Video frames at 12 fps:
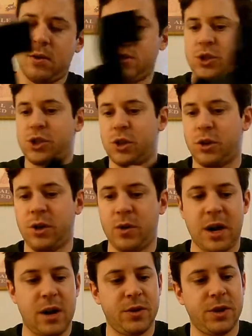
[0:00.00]
show you
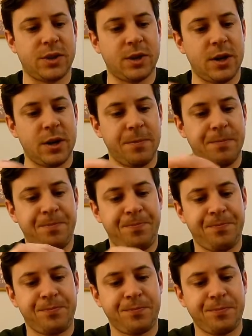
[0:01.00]
how this um,
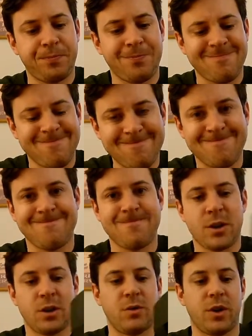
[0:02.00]

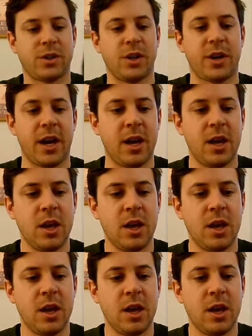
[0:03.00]
works. Okay.